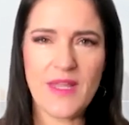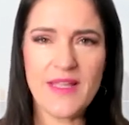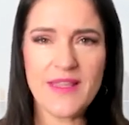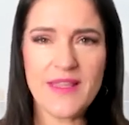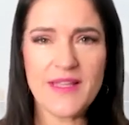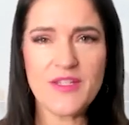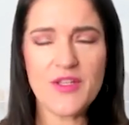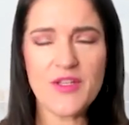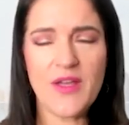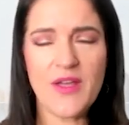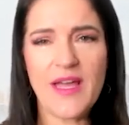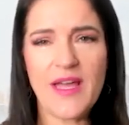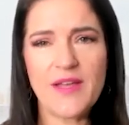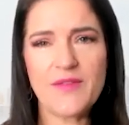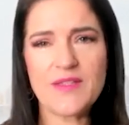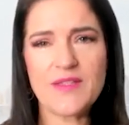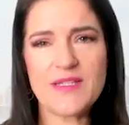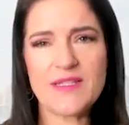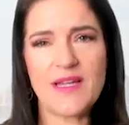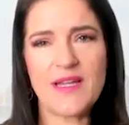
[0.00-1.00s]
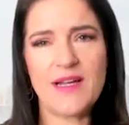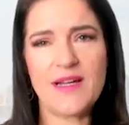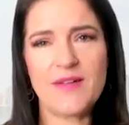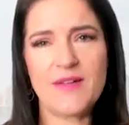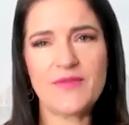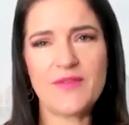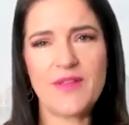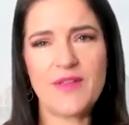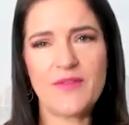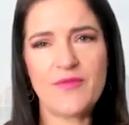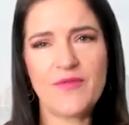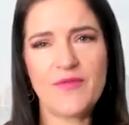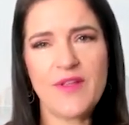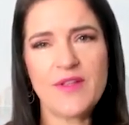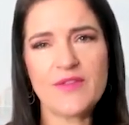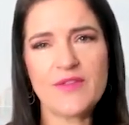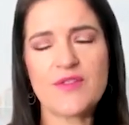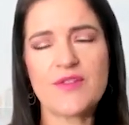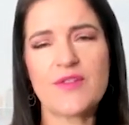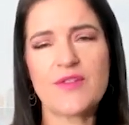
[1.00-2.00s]
and that you have staff that
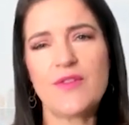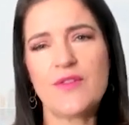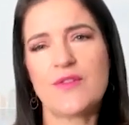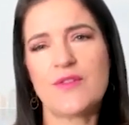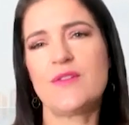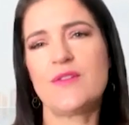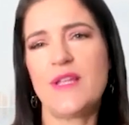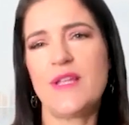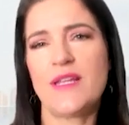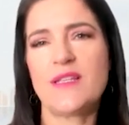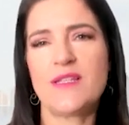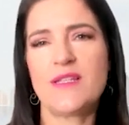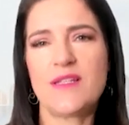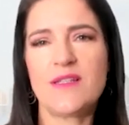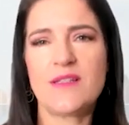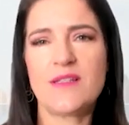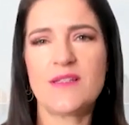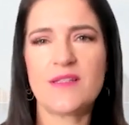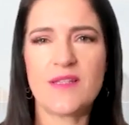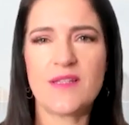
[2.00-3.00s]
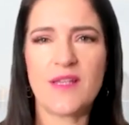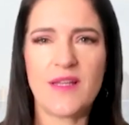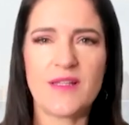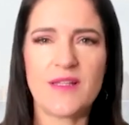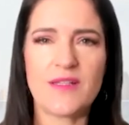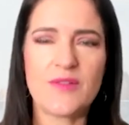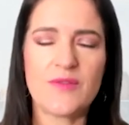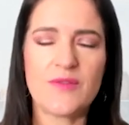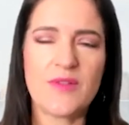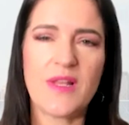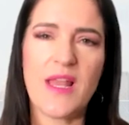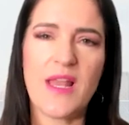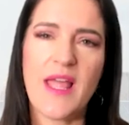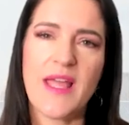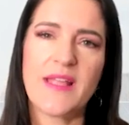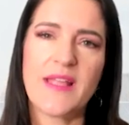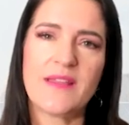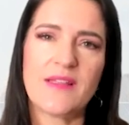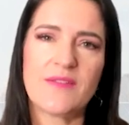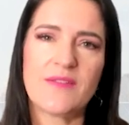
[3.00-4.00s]
feel so connected to the
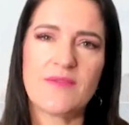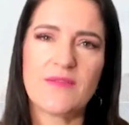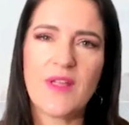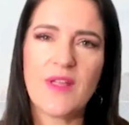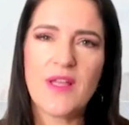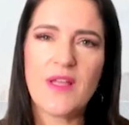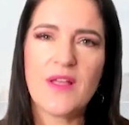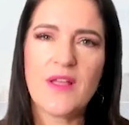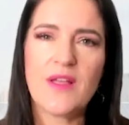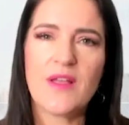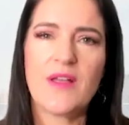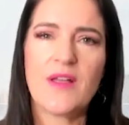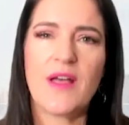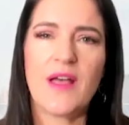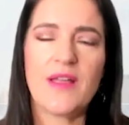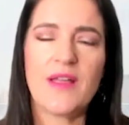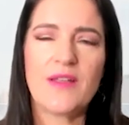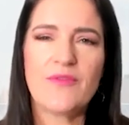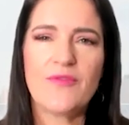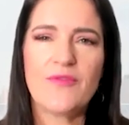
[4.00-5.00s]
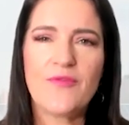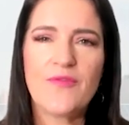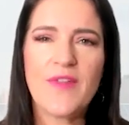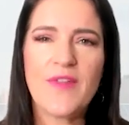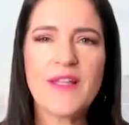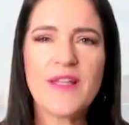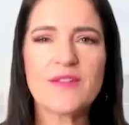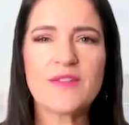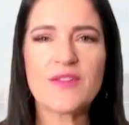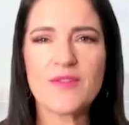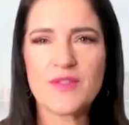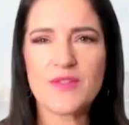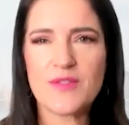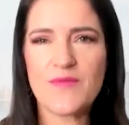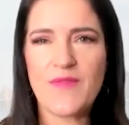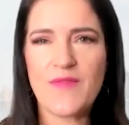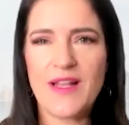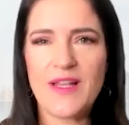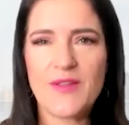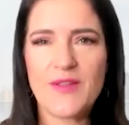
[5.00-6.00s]
land and feels those
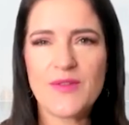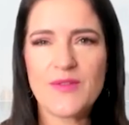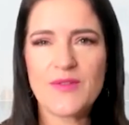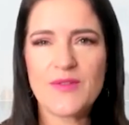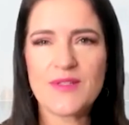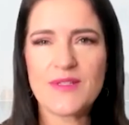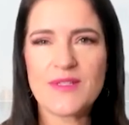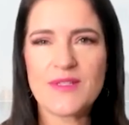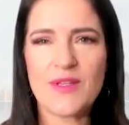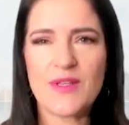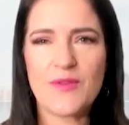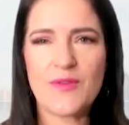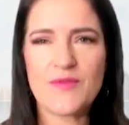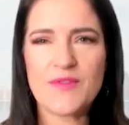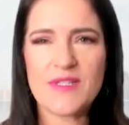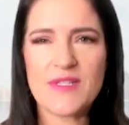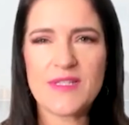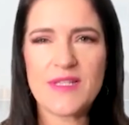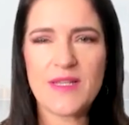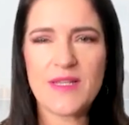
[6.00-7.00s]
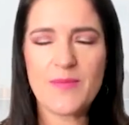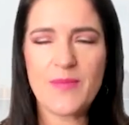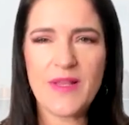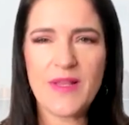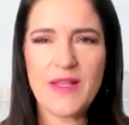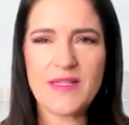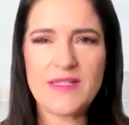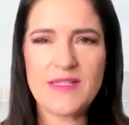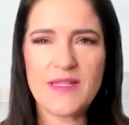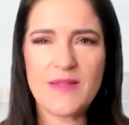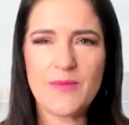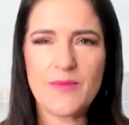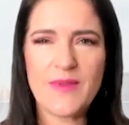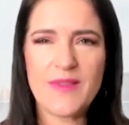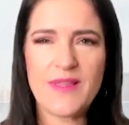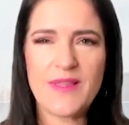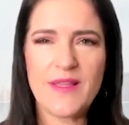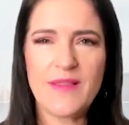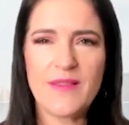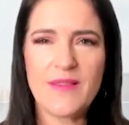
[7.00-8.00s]
values of sustainability
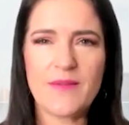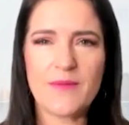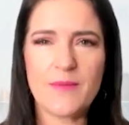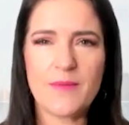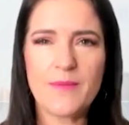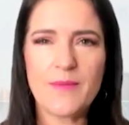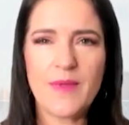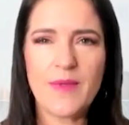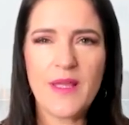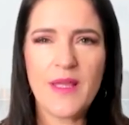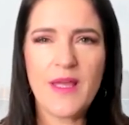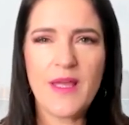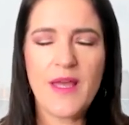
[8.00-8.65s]
within them.